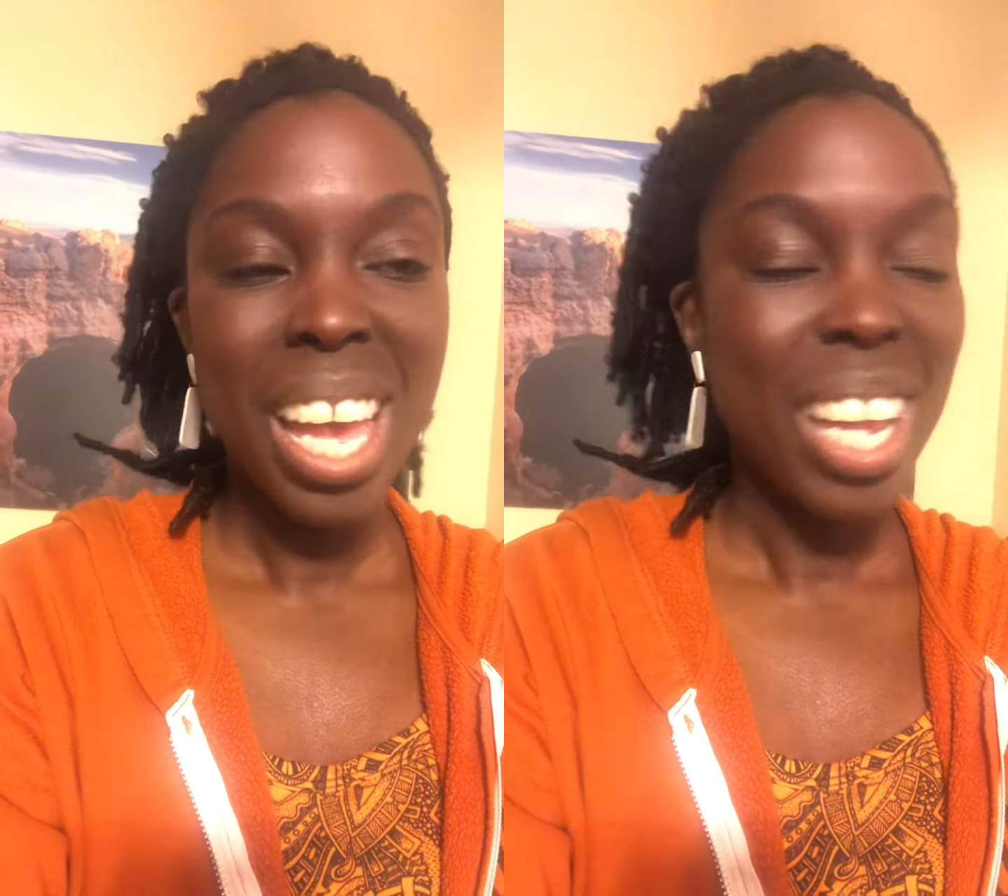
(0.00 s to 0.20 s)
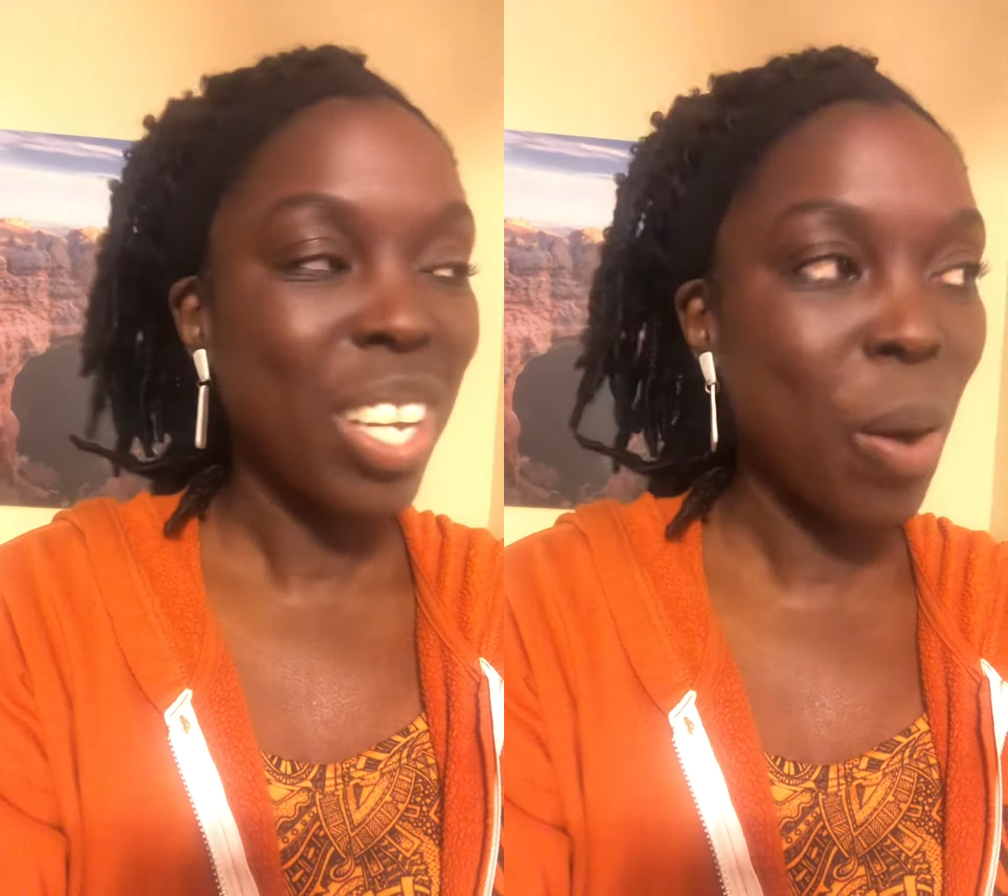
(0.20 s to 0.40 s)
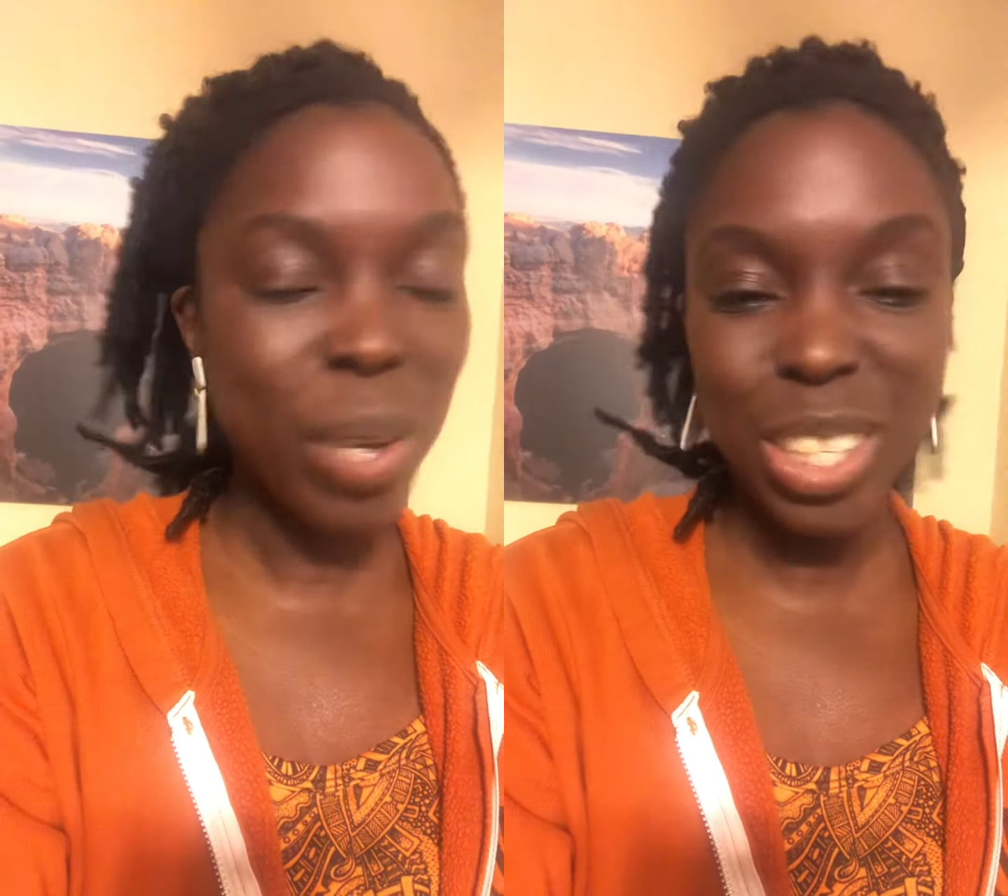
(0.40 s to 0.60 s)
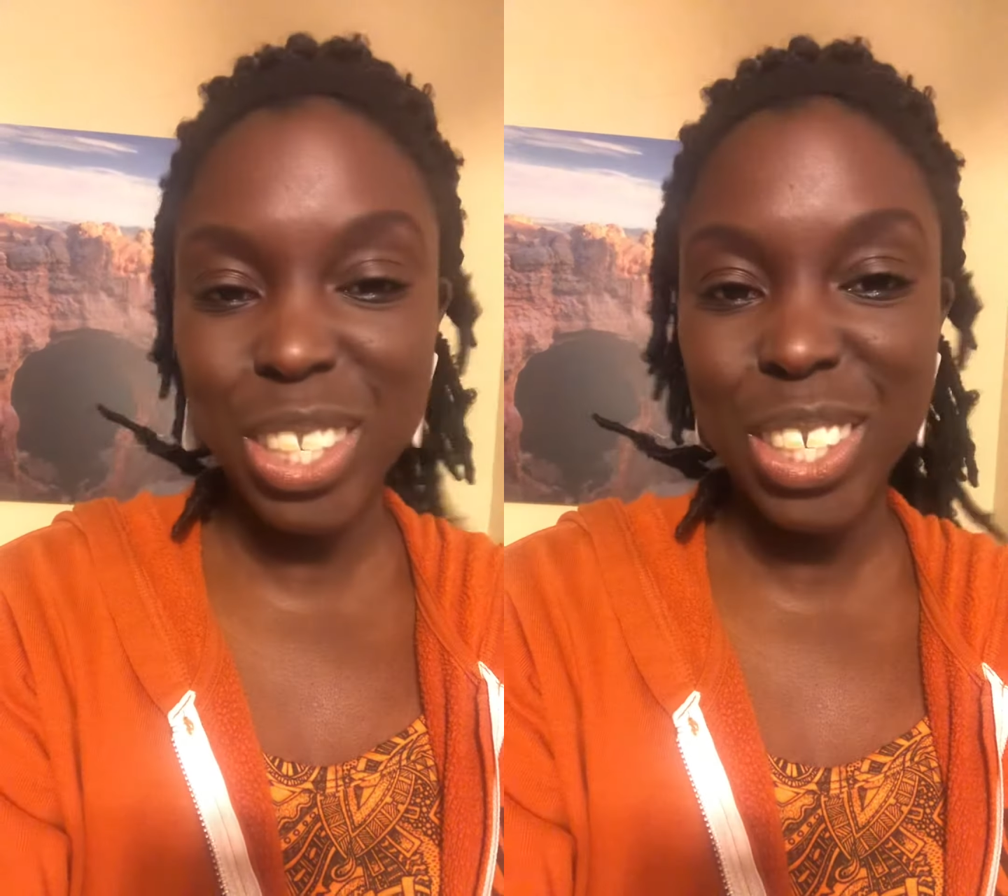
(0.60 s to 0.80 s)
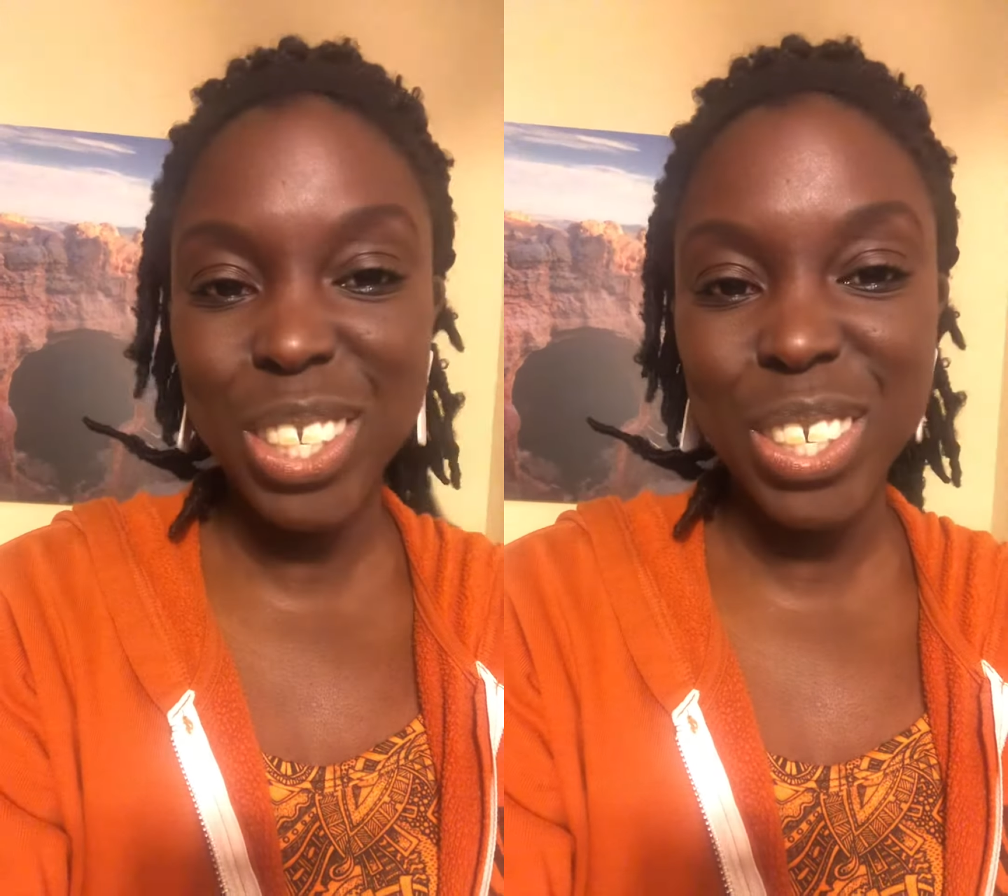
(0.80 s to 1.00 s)
going
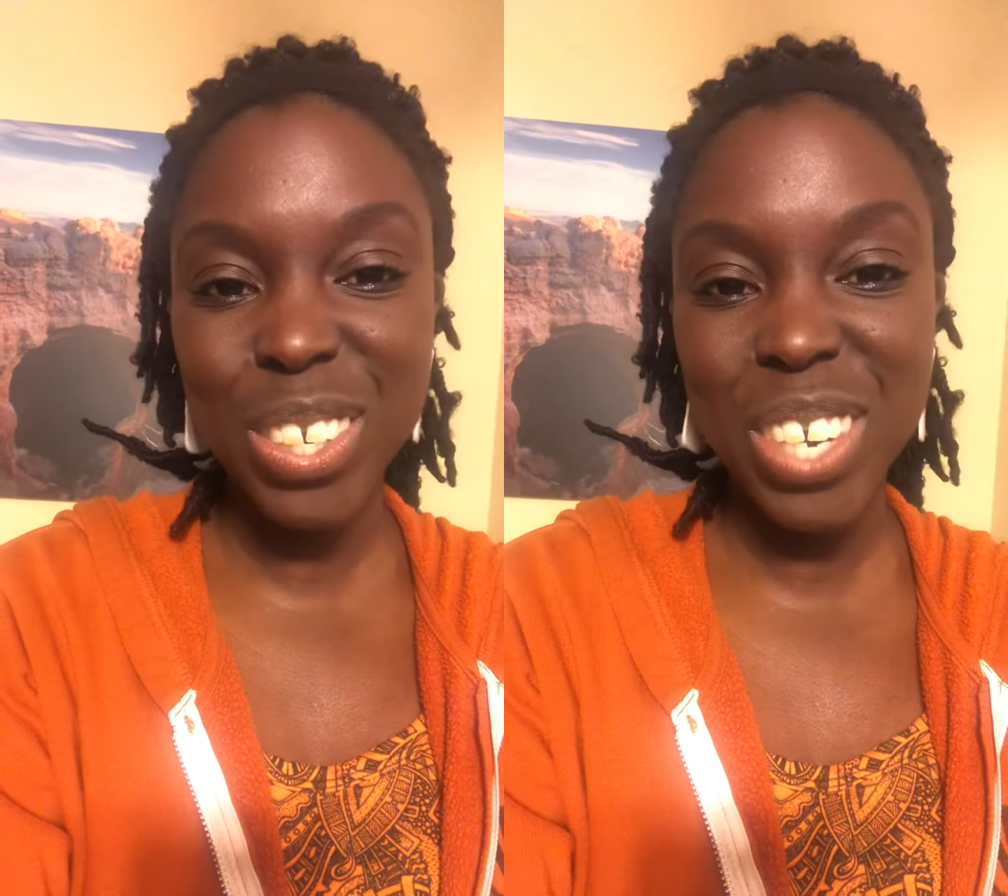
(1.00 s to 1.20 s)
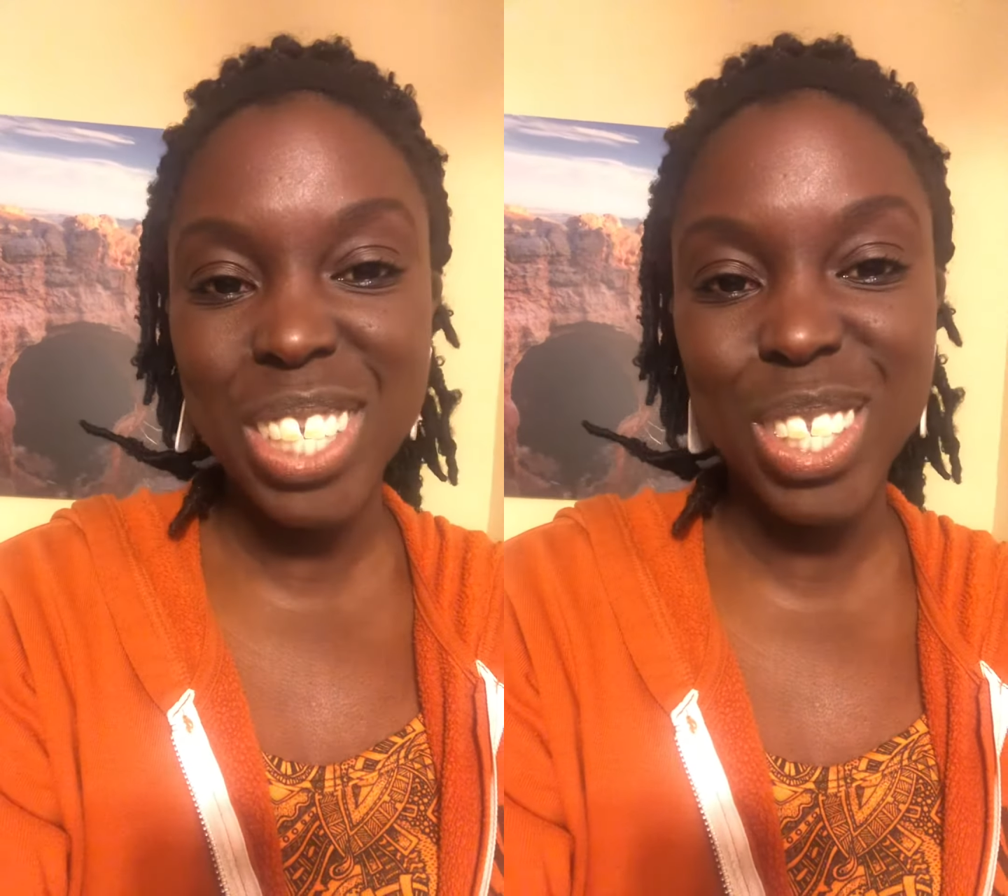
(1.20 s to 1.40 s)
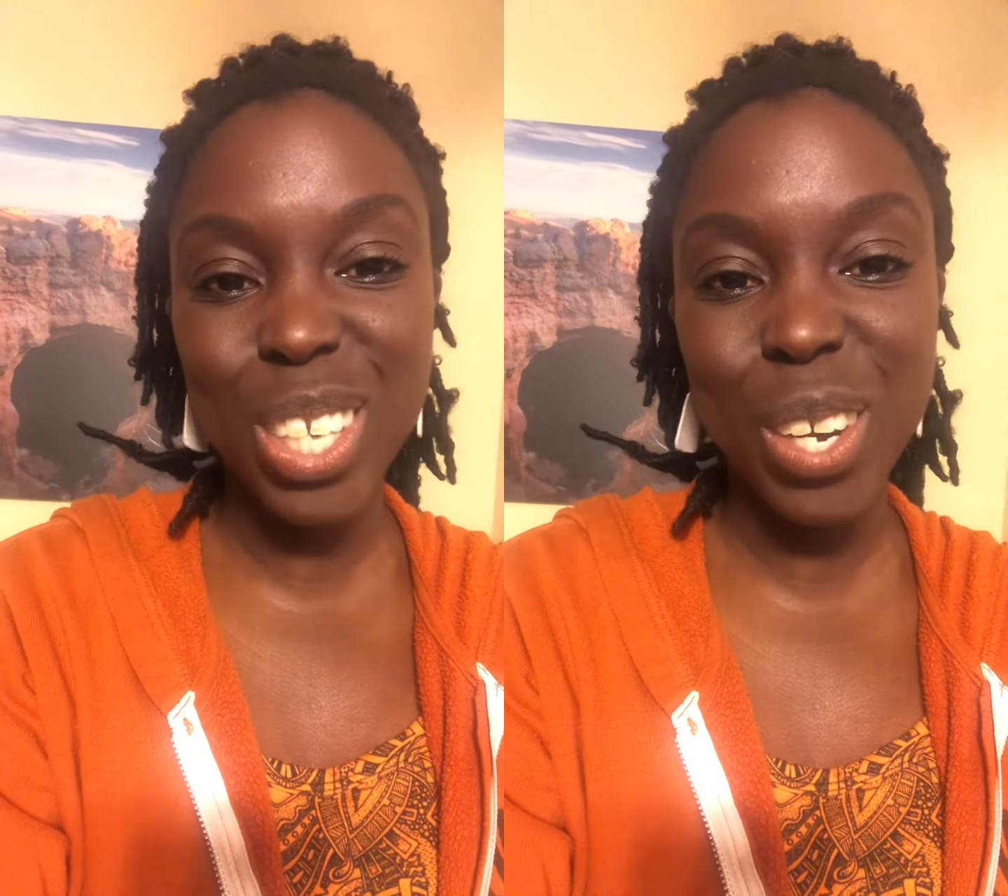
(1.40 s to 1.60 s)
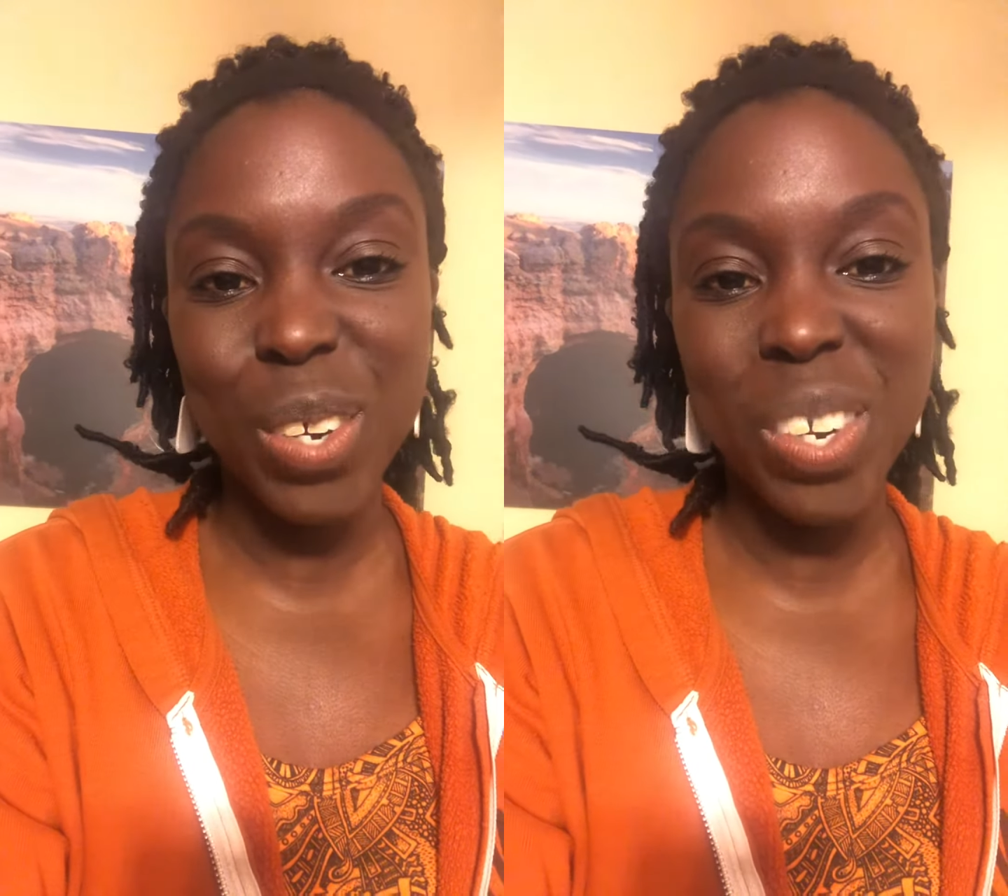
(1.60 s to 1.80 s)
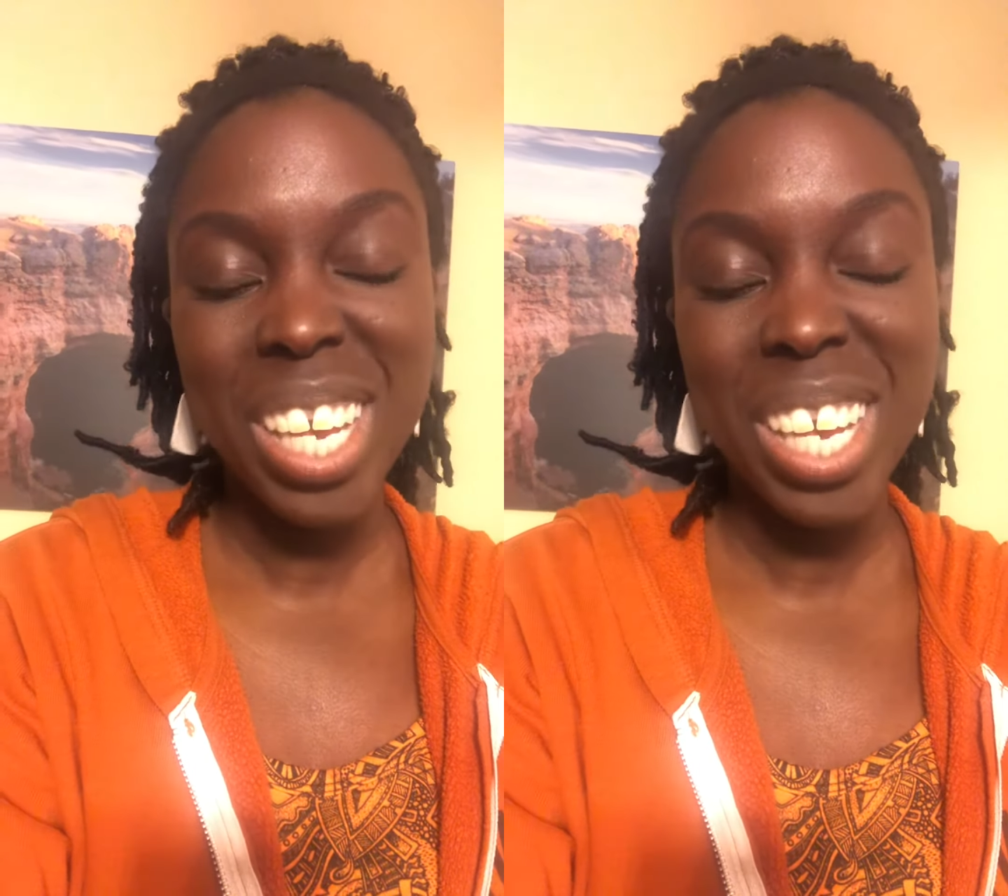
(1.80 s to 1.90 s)
to, and so